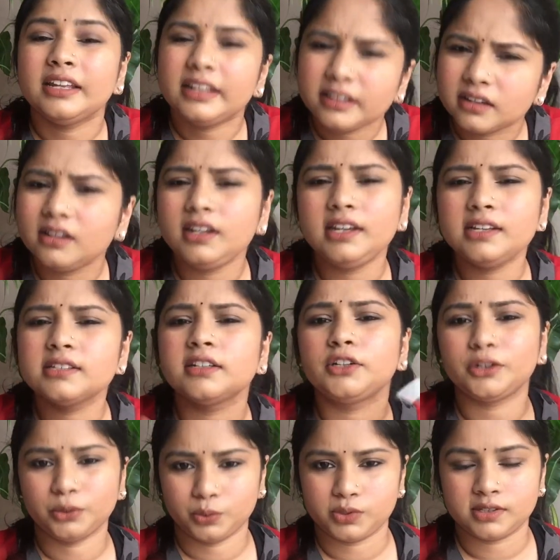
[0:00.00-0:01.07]
really easy
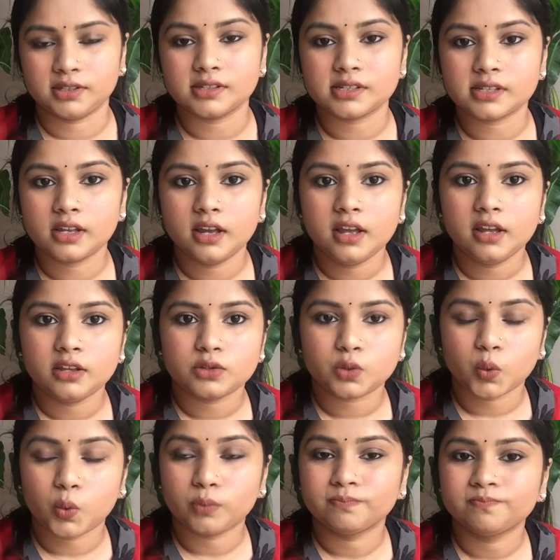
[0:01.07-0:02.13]
to use this.
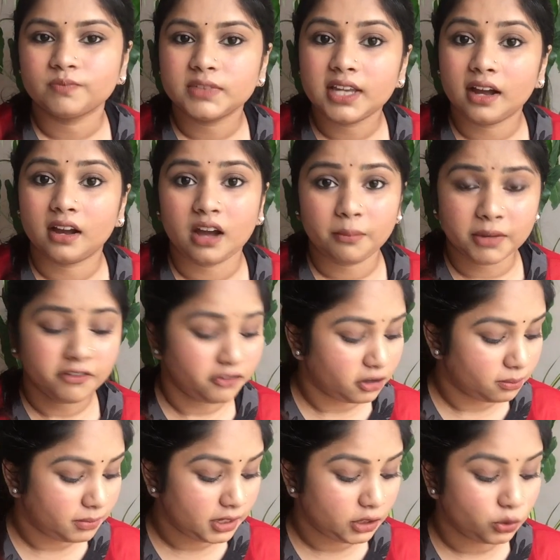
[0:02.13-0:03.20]
So yeah, coming
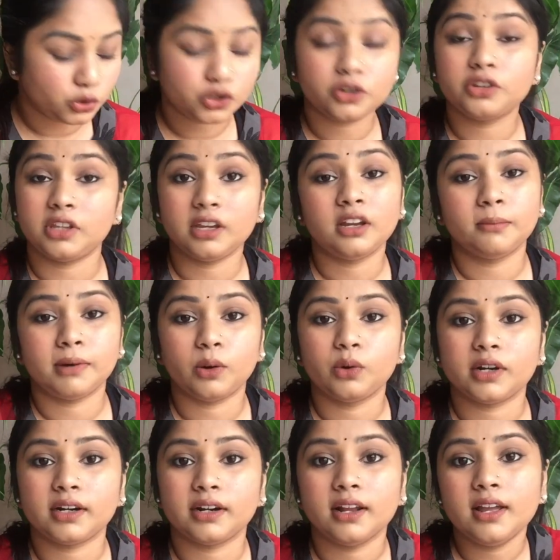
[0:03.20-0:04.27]
from me, you should think
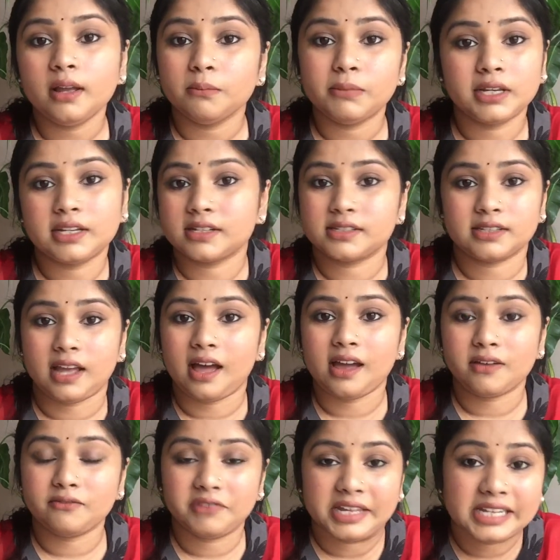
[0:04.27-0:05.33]
about it, because
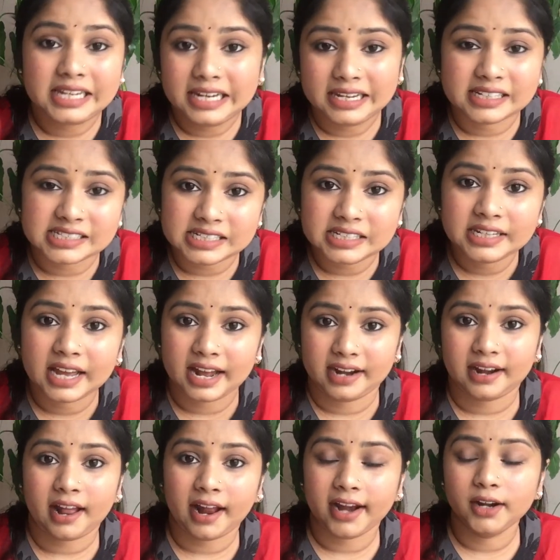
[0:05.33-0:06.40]
I'm very lazy
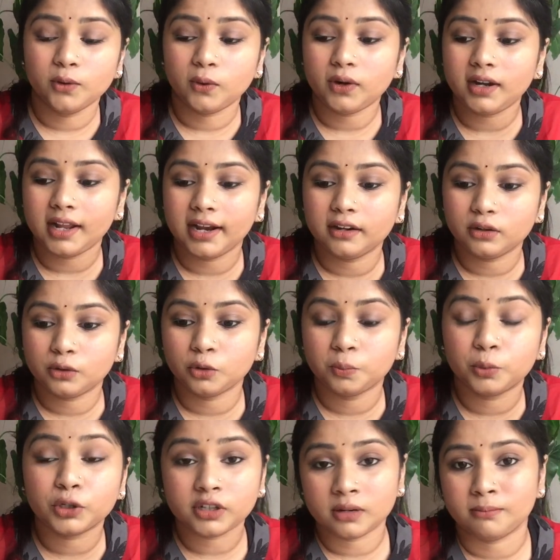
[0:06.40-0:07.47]
and I don't like to
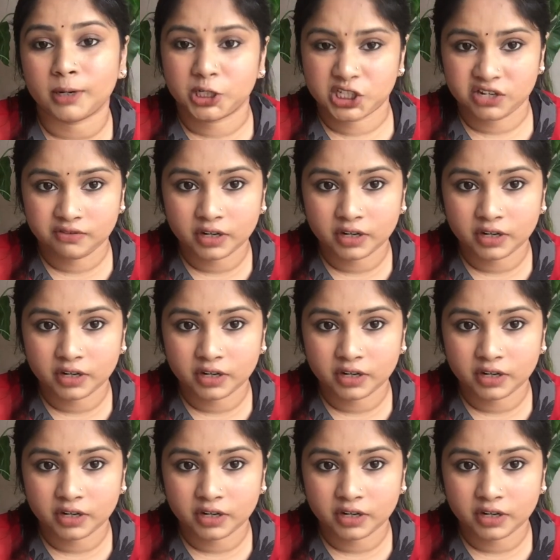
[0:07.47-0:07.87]
put in much